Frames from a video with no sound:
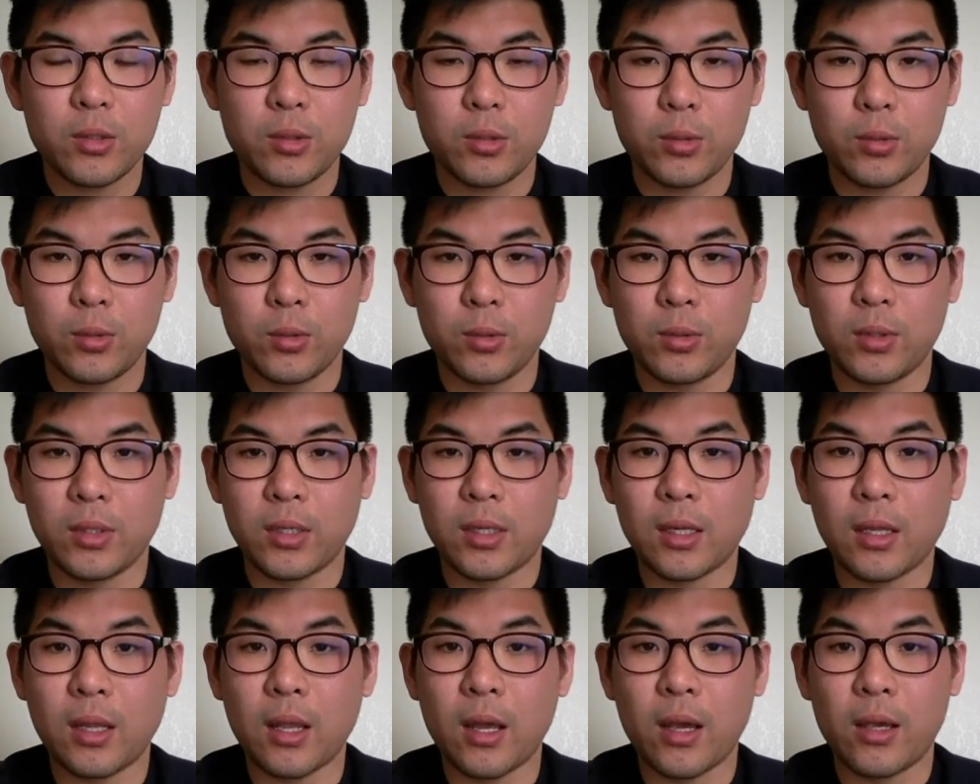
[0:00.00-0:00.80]
to the
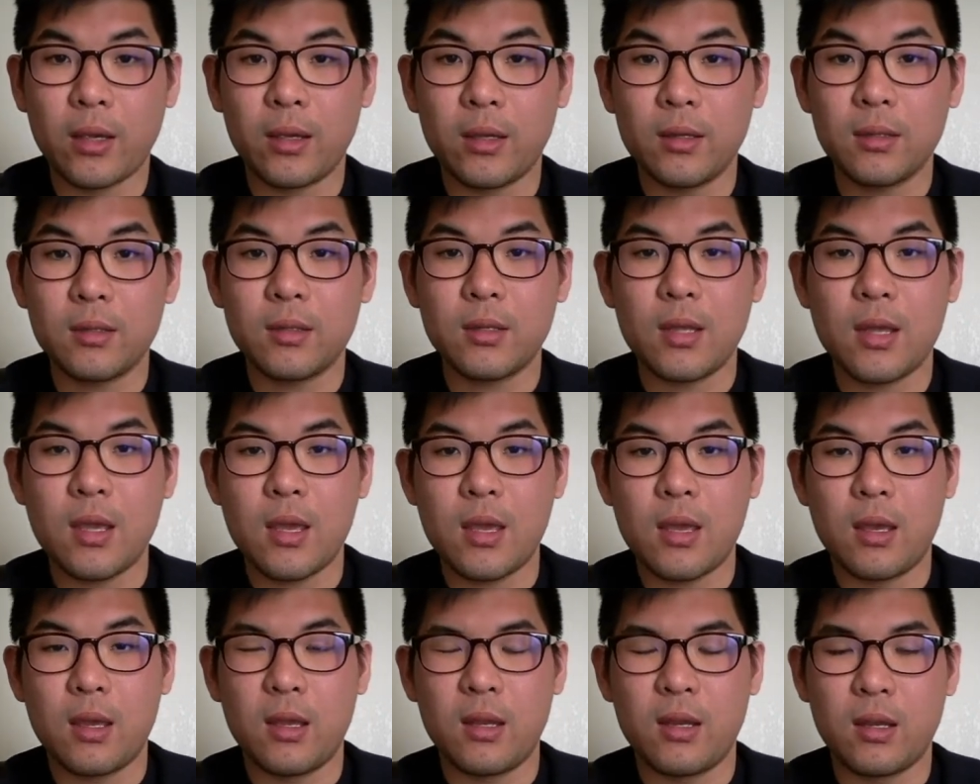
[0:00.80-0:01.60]
client,
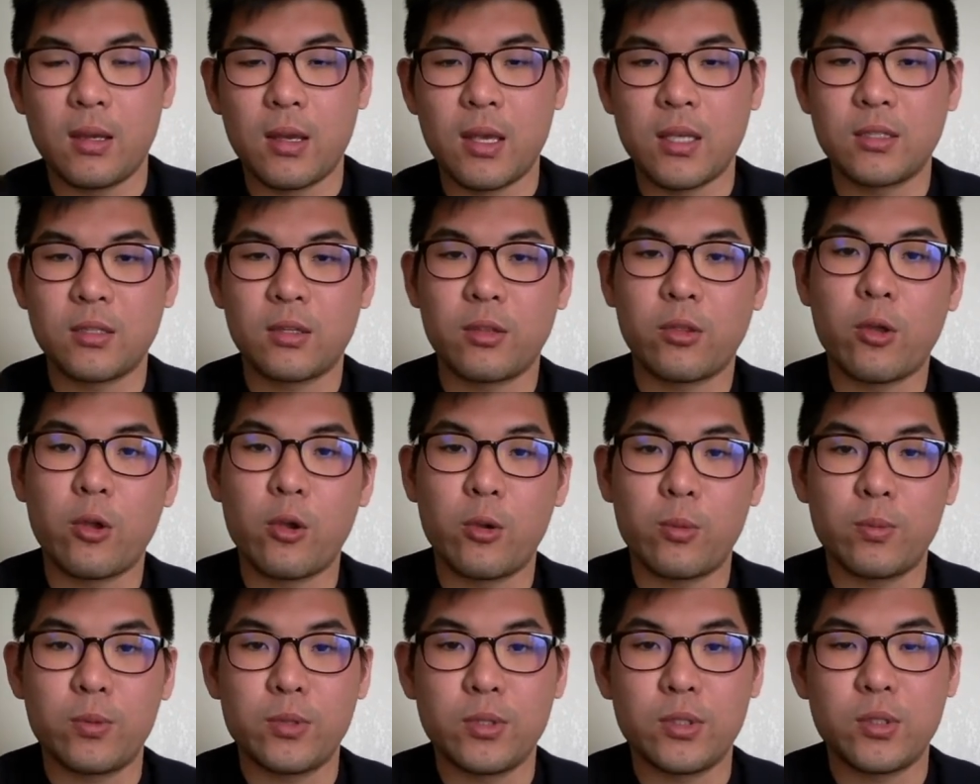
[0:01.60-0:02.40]
and uh, as
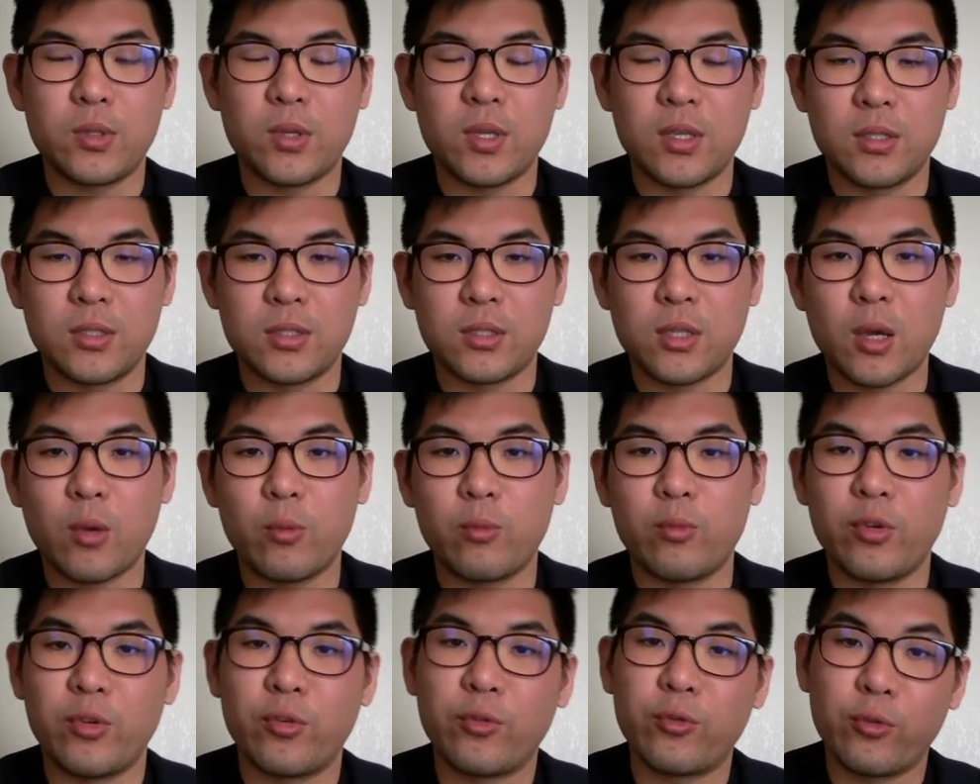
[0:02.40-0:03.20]
therapist, you can
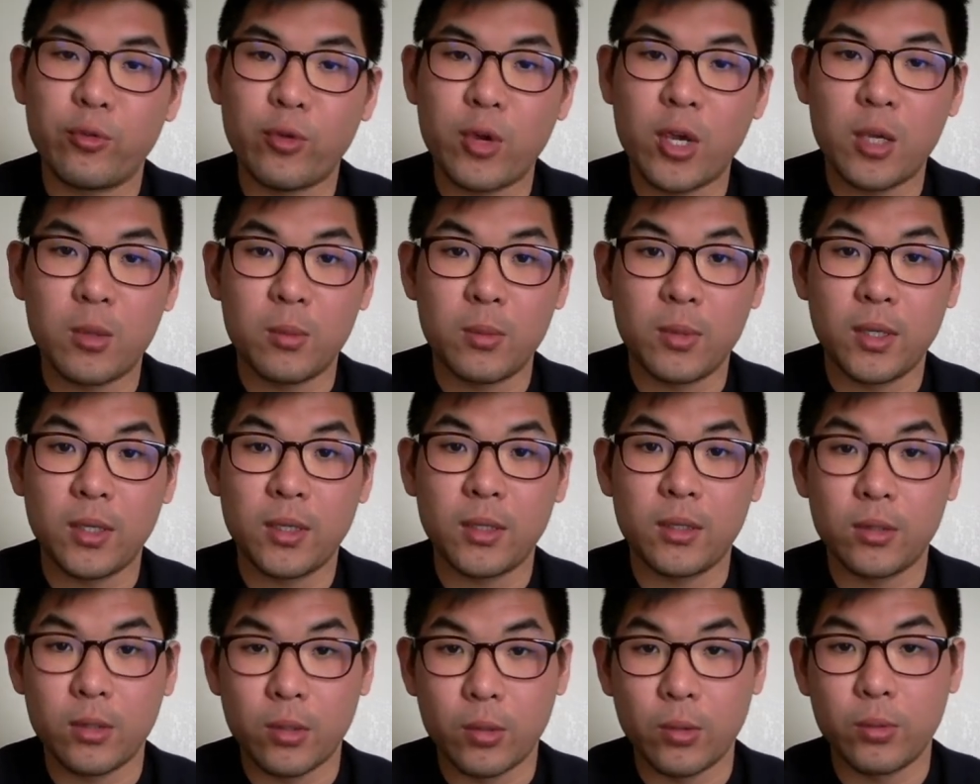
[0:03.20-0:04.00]
start
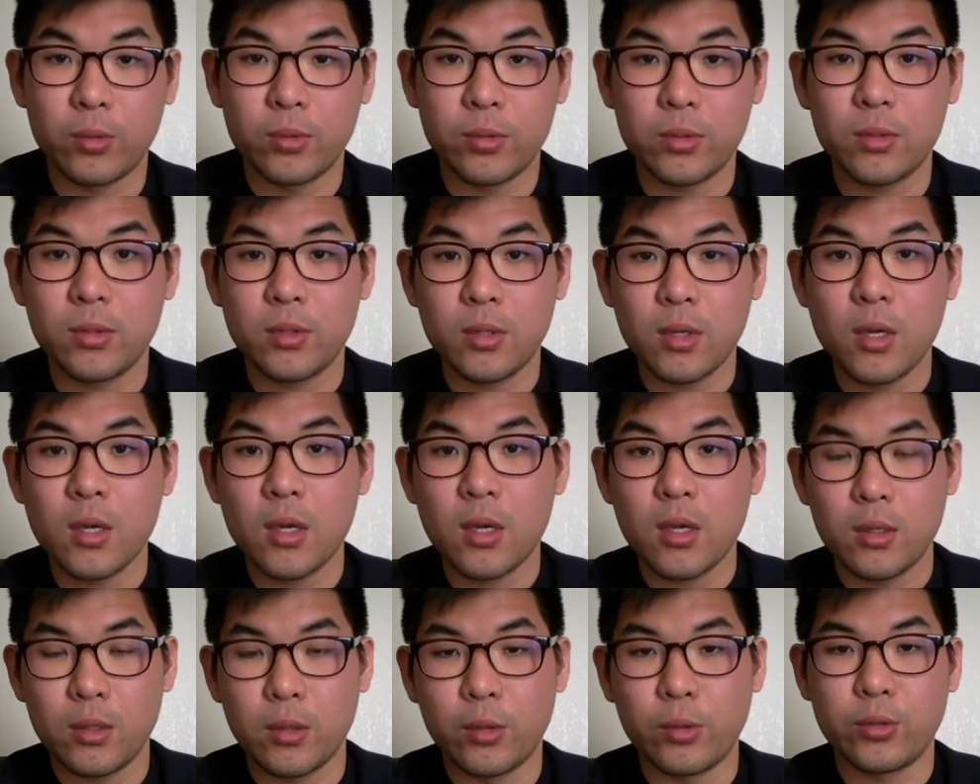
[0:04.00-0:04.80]
reframing those
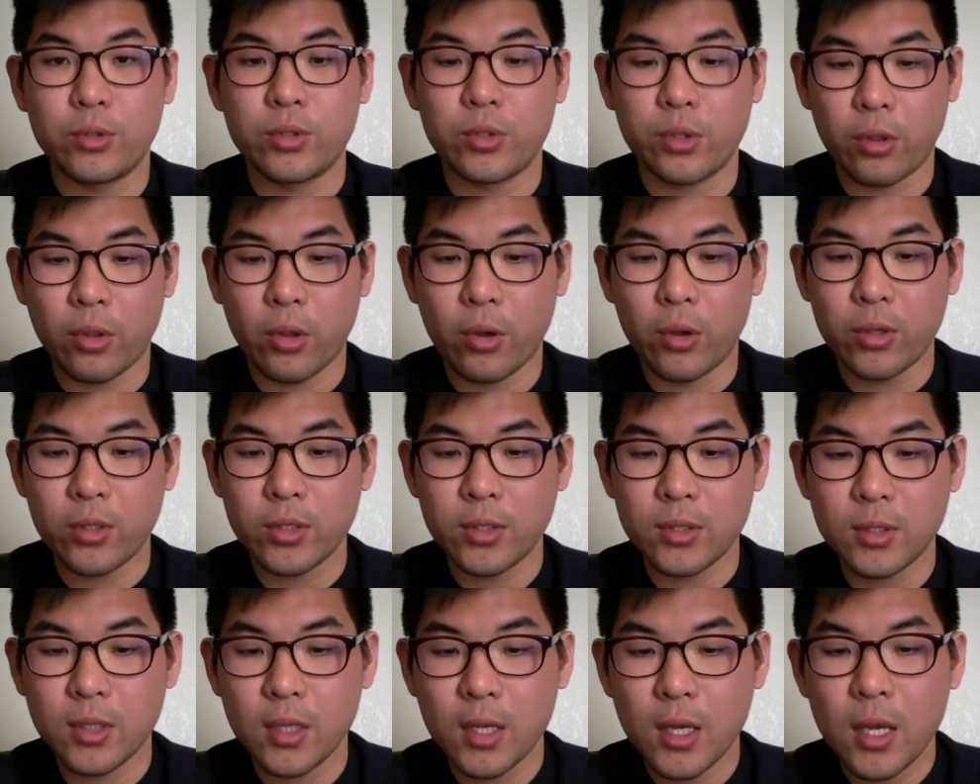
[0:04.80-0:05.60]
those
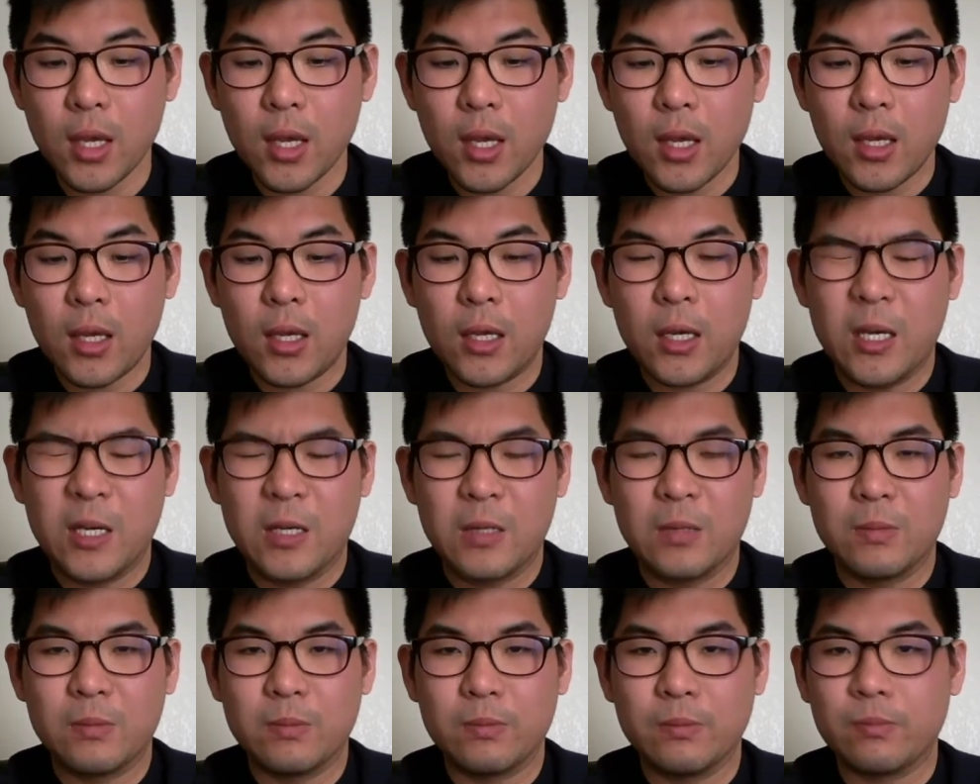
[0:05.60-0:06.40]
thoughts.
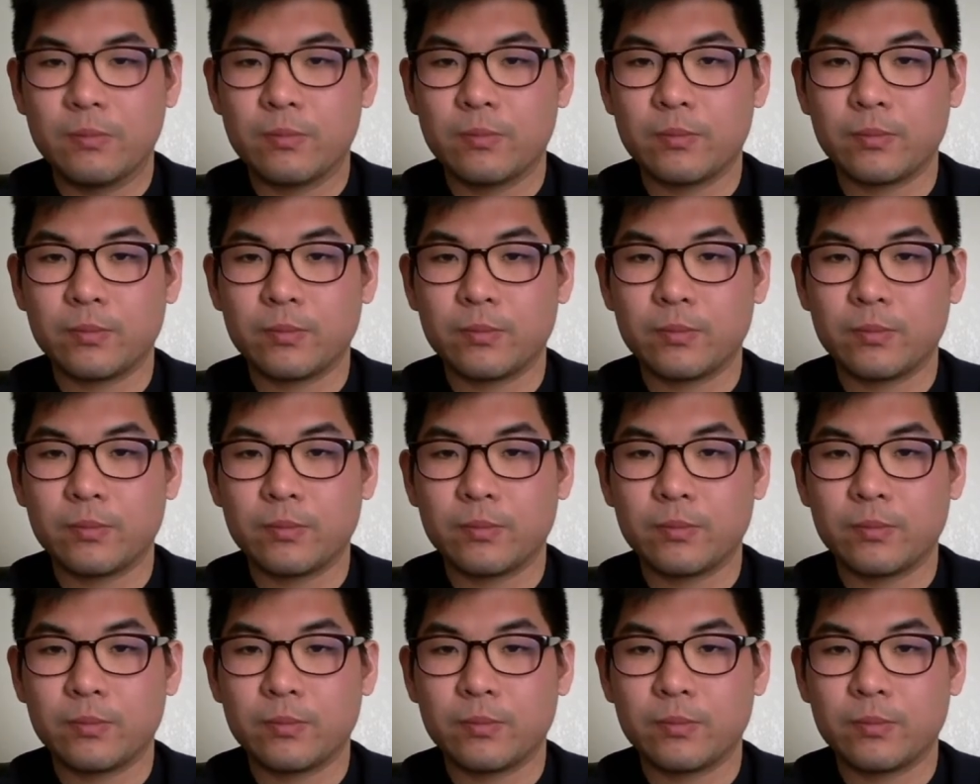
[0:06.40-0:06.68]
Um,